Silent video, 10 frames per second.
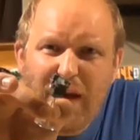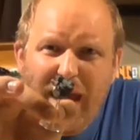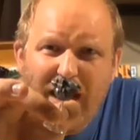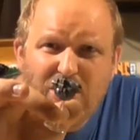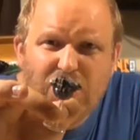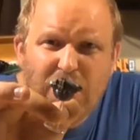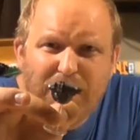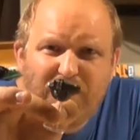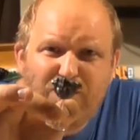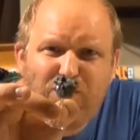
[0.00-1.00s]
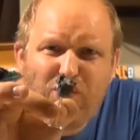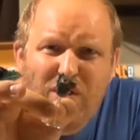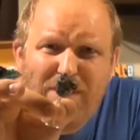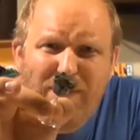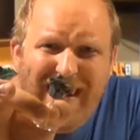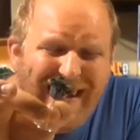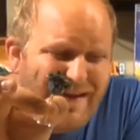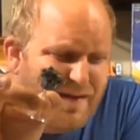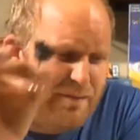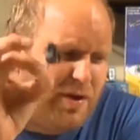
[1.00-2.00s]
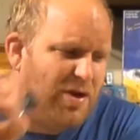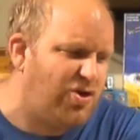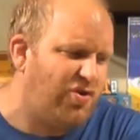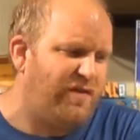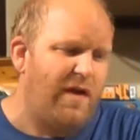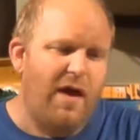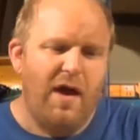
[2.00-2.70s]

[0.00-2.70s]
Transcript: airships, pre-painted miniatures,